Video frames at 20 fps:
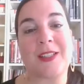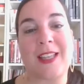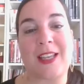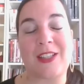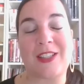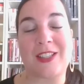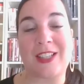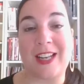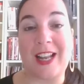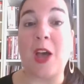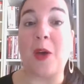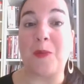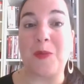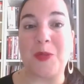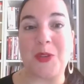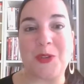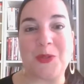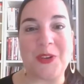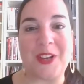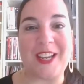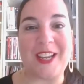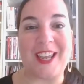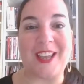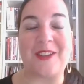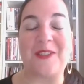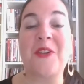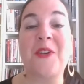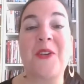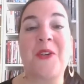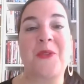that's going to help you,
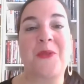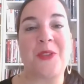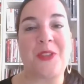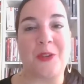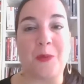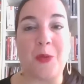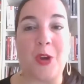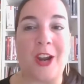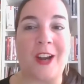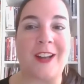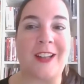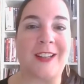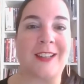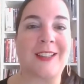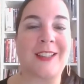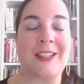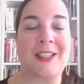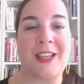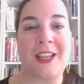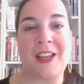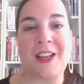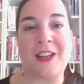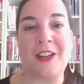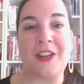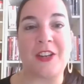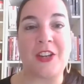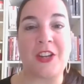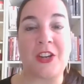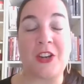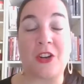again, with your products
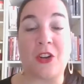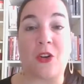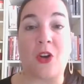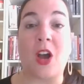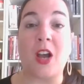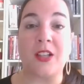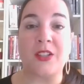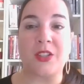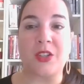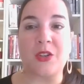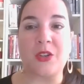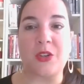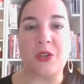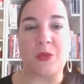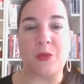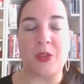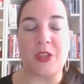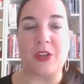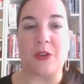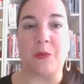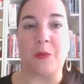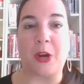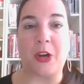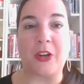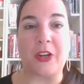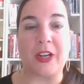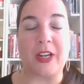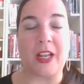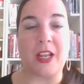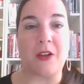and, also with your
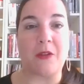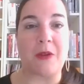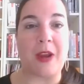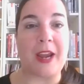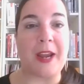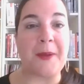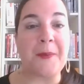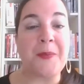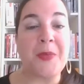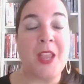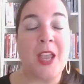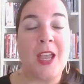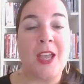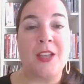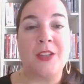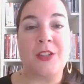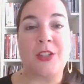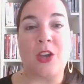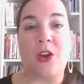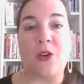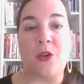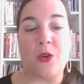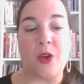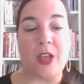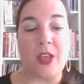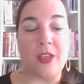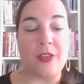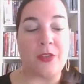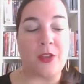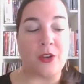marketing, right? So
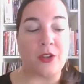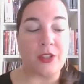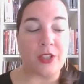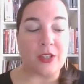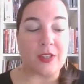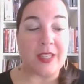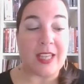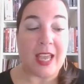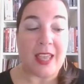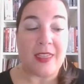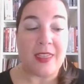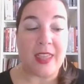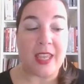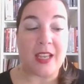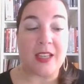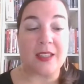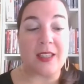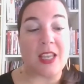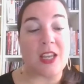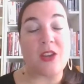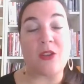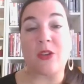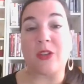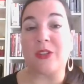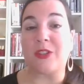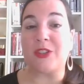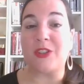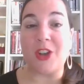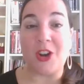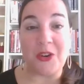those are 10 things that you can
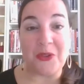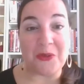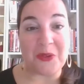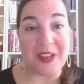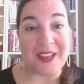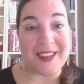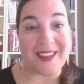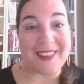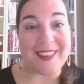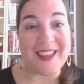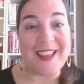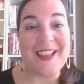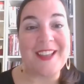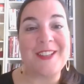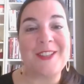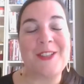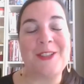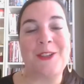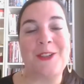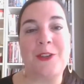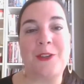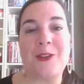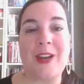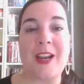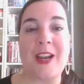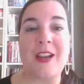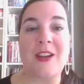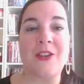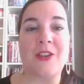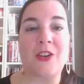start with to
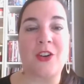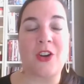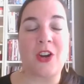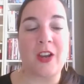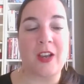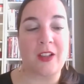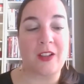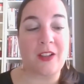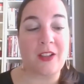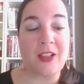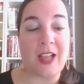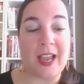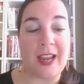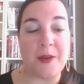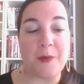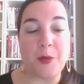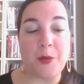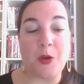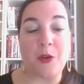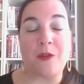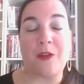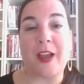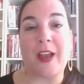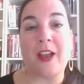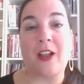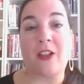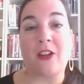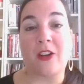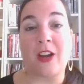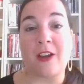create your client
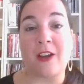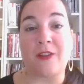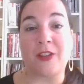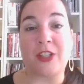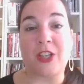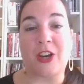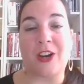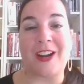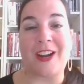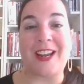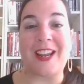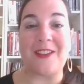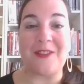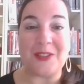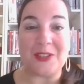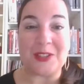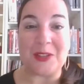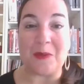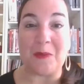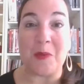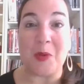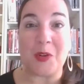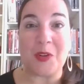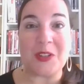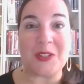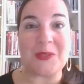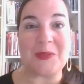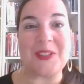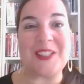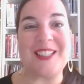profile or avatar. I gave you some
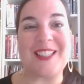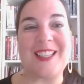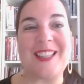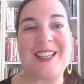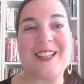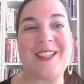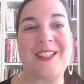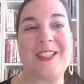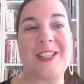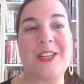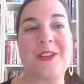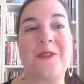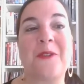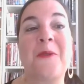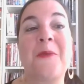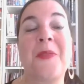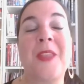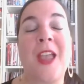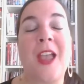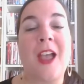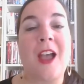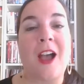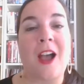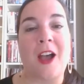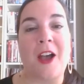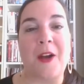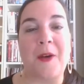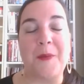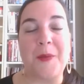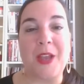bonus ones in there too.
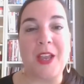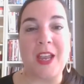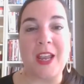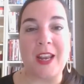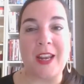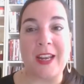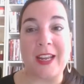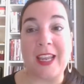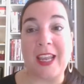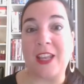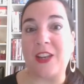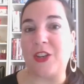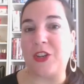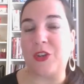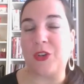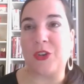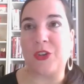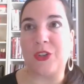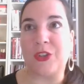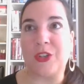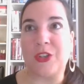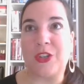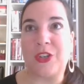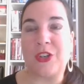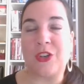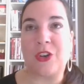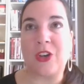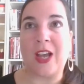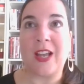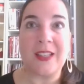And again, you'll
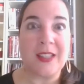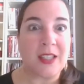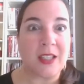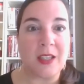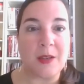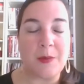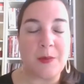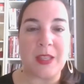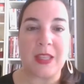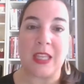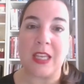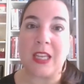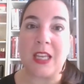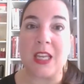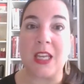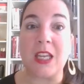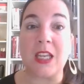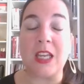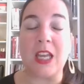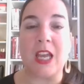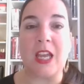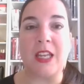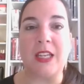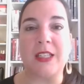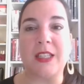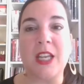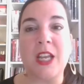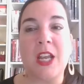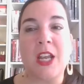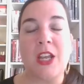constantly be thinking
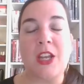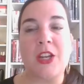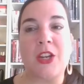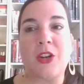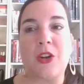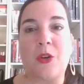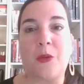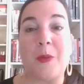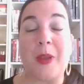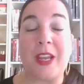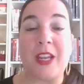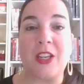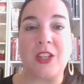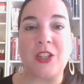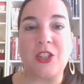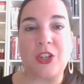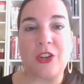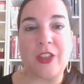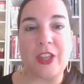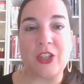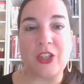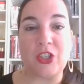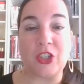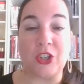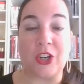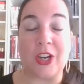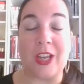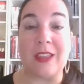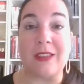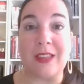and, making sure that
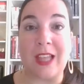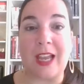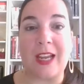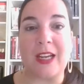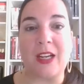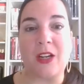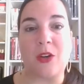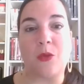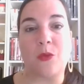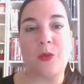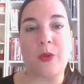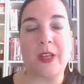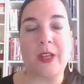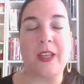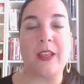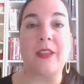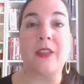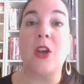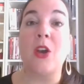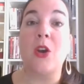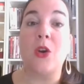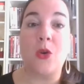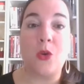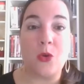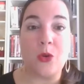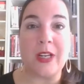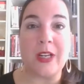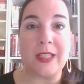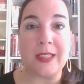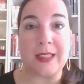you're in line with who
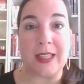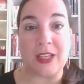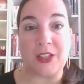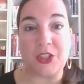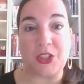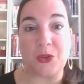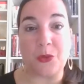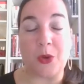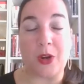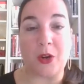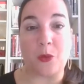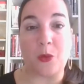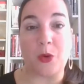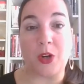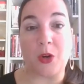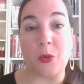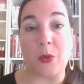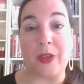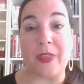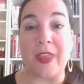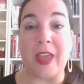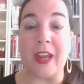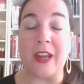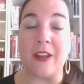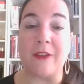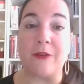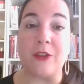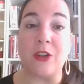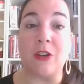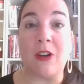it is that you want to work with. And
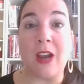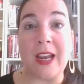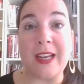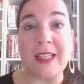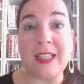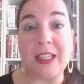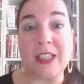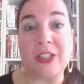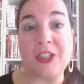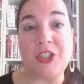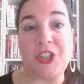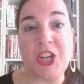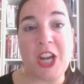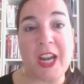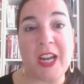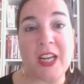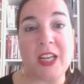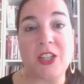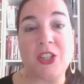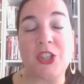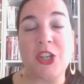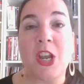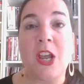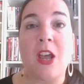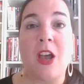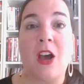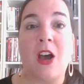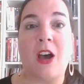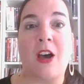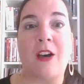if your ideas change
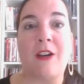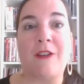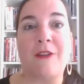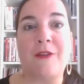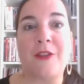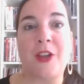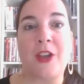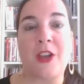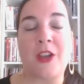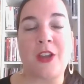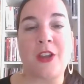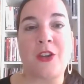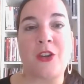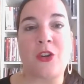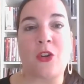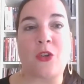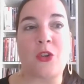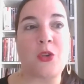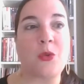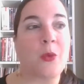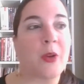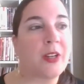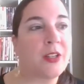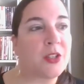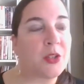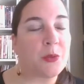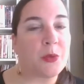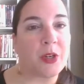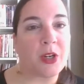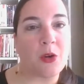of, you wanted
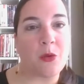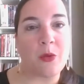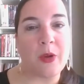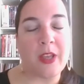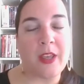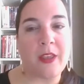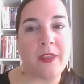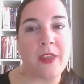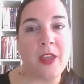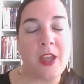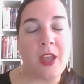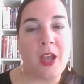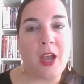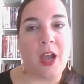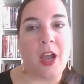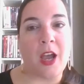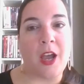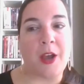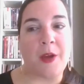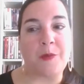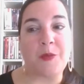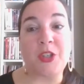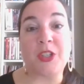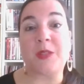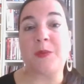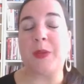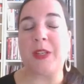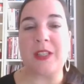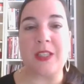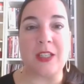to work with
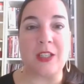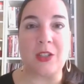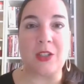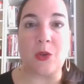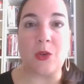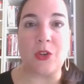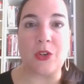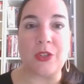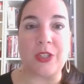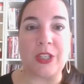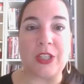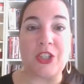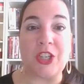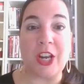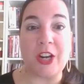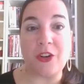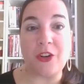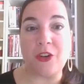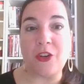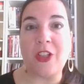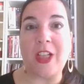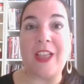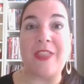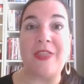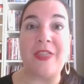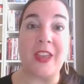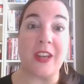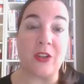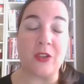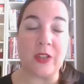just business owners in general, and
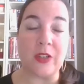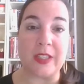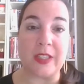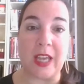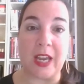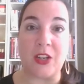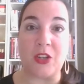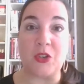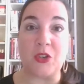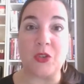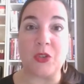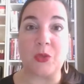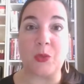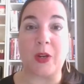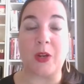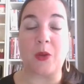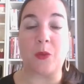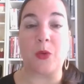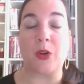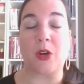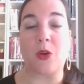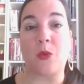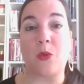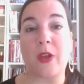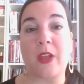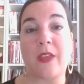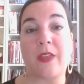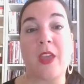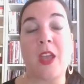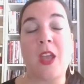then you decide you just want to work
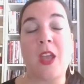with